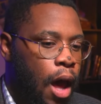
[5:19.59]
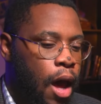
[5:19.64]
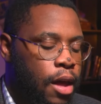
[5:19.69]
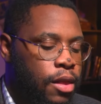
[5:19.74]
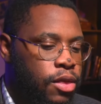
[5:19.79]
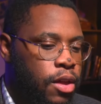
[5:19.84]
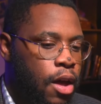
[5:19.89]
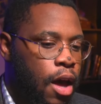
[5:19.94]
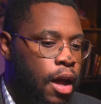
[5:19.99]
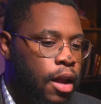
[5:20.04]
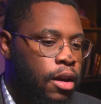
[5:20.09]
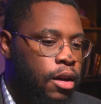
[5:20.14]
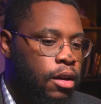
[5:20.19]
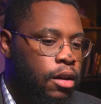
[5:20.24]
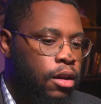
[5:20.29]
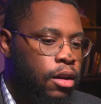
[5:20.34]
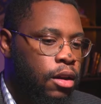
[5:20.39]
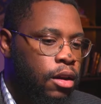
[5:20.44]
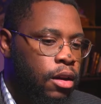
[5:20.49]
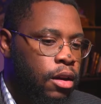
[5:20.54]
I thought,
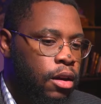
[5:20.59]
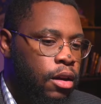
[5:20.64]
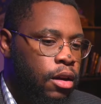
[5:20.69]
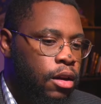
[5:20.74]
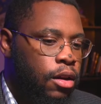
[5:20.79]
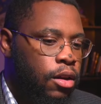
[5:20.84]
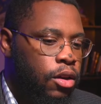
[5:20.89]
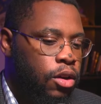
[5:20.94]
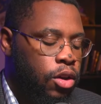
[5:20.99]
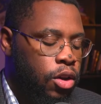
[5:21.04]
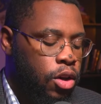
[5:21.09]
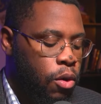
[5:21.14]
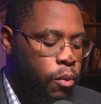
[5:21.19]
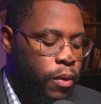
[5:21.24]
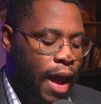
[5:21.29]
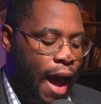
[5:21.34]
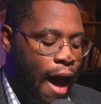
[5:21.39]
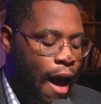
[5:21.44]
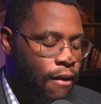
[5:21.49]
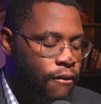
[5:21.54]

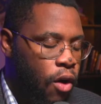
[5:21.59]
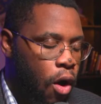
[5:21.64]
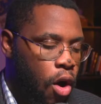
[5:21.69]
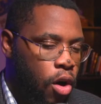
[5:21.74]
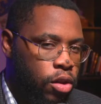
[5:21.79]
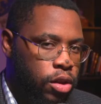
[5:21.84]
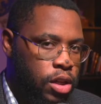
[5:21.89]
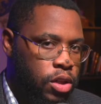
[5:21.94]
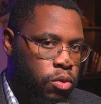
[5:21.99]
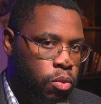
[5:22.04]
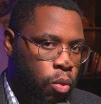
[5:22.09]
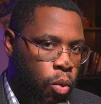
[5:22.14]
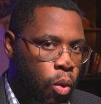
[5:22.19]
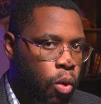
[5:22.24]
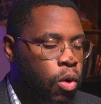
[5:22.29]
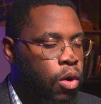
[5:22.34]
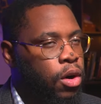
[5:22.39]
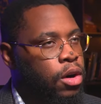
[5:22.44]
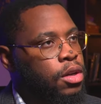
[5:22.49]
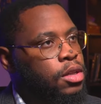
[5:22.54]
we have all these
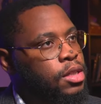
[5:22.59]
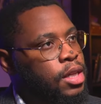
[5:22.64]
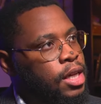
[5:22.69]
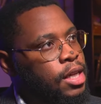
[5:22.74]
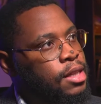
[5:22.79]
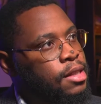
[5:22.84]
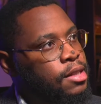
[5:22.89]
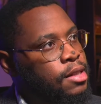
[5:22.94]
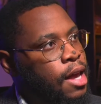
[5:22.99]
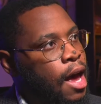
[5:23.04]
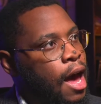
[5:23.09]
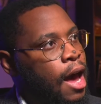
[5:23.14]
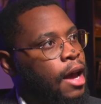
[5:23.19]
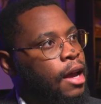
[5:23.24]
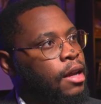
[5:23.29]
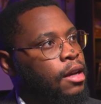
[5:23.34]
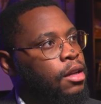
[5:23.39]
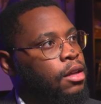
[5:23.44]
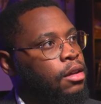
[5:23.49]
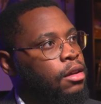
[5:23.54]
wars
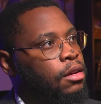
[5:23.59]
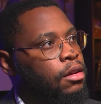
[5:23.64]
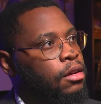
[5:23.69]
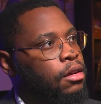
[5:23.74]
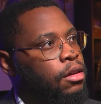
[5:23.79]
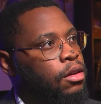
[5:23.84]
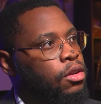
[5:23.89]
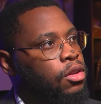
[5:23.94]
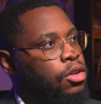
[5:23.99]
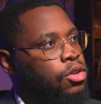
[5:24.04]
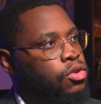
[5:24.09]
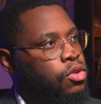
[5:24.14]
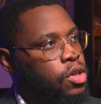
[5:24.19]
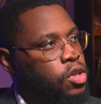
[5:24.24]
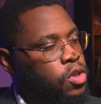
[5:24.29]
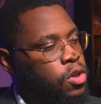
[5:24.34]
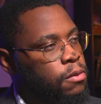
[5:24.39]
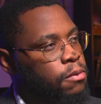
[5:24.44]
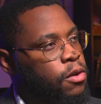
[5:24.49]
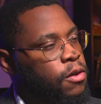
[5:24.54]
inside the
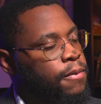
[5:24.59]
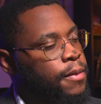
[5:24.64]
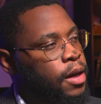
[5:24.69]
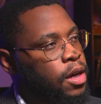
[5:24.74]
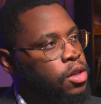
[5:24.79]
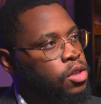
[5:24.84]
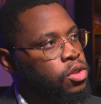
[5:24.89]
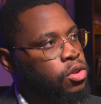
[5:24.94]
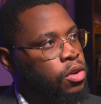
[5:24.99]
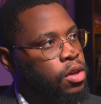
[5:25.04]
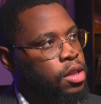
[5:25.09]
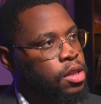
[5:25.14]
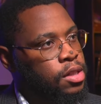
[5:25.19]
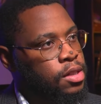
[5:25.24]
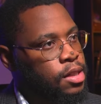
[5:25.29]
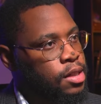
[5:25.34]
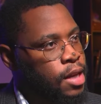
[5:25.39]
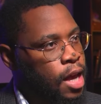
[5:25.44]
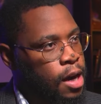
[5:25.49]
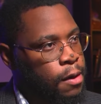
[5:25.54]
traditional movement concerning
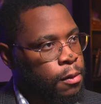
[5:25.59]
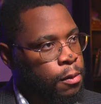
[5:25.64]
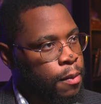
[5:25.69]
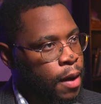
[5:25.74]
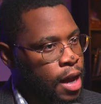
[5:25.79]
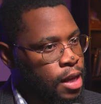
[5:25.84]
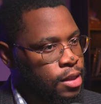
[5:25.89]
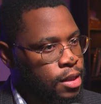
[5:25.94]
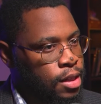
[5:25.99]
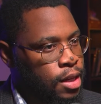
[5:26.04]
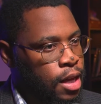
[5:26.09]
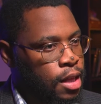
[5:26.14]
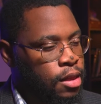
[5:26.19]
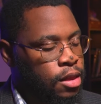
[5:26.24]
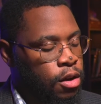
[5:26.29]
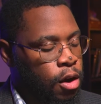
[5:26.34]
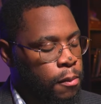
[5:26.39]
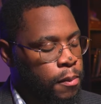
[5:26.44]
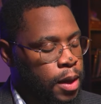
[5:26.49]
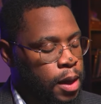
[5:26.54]
the Society of Pope Pius
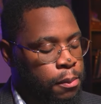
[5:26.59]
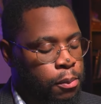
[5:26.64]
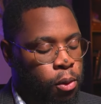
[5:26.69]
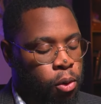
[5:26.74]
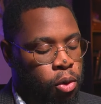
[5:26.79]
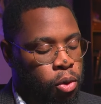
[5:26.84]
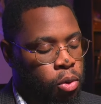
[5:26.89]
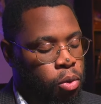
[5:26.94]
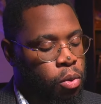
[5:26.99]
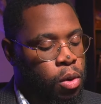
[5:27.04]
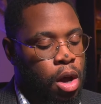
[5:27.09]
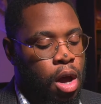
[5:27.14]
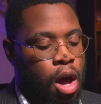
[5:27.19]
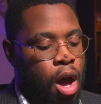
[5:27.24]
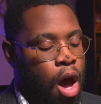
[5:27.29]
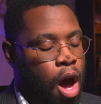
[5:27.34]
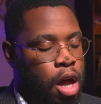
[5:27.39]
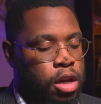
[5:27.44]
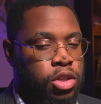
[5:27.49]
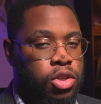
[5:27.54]
X. There are people who
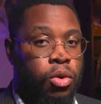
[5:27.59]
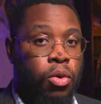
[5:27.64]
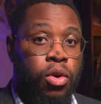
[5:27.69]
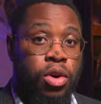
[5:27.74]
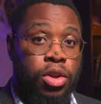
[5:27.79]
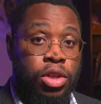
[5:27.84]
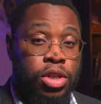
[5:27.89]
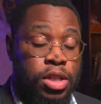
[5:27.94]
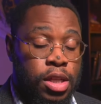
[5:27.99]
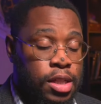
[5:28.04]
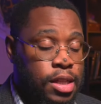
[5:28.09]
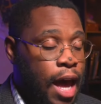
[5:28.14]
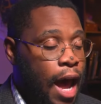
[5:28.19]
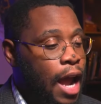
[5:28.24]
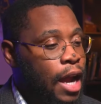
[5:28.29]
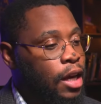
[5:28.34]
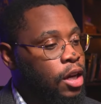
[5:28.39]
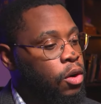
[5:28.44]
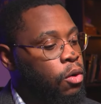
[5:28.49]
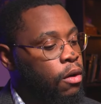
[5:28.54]
adore the
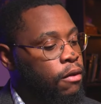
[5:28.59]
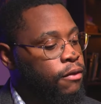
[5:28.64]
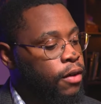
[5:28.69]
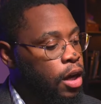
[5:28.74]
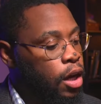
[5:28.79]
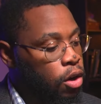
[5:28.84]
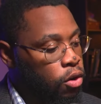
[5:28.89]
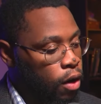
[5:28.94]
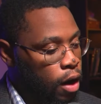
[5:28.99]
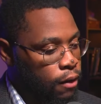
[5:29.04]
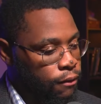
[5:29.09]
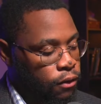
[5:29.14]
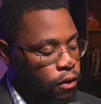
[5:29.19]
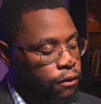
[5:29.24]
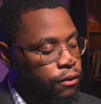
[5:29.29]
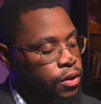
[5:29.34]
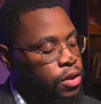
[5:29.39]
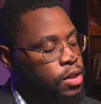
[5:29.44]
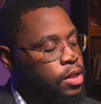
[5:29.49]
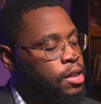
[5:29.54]
society, who are very
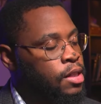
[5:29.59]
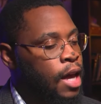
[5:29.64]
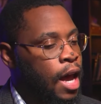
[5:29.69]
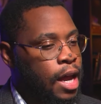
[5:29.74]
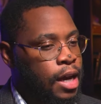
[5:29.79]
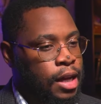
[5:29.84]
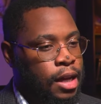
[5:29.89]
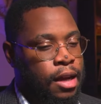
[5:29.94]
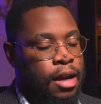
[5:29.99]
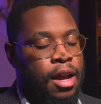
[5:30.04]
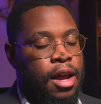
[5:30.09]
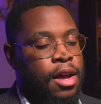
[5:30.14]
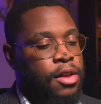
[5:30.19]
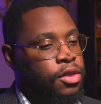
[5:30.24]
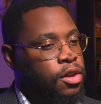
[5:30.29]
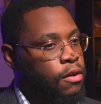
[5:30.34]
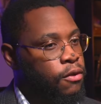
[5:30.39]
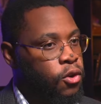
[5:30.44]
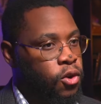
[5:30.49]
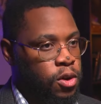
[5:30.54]
grateful for the society.
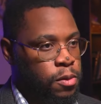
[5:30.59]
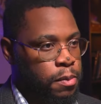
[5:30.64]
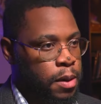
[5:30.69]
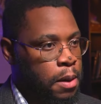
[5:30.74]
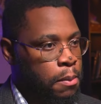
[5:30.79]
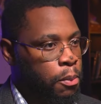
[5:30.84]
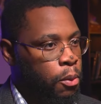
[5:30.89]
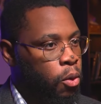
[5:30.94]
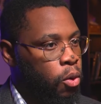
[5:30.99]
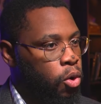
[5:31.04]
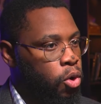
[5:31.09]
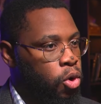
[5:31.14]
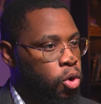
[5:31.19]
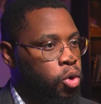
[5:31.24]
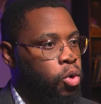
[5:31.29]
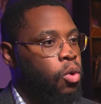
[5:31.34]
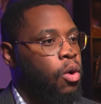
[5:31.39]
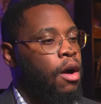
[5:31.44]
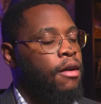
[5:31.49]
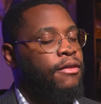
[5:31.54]
There are, of course, people
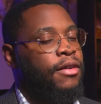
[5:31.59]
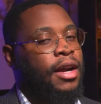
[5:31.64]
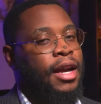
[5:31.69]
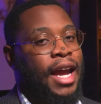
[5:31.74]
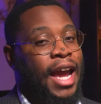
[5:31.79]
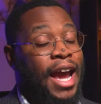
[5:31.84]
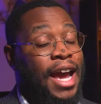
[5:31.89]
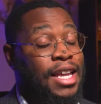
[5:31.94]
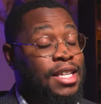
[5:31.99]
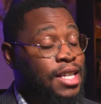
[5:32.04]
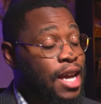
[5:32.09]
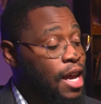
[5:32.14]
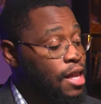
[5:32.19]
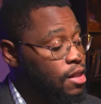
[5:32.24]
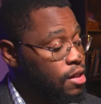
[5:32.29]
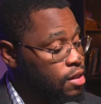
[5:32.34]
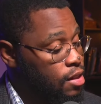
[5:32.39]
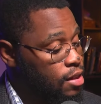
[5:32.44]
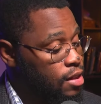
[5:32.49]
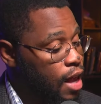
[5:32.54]
who are very anti
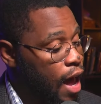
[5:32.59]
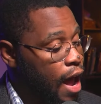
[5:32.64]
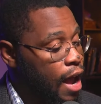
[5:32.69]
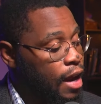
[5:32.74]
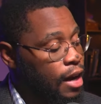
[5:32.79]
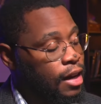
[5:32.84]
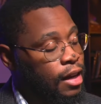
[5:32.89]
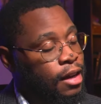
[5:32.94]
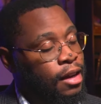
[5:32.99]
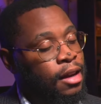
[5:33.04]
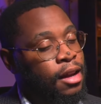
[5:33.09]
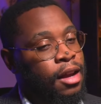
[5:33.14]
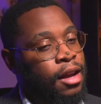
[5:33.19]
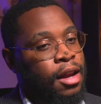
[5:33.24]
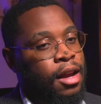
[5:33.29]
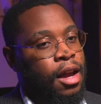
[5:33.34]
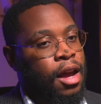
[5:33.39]
the society.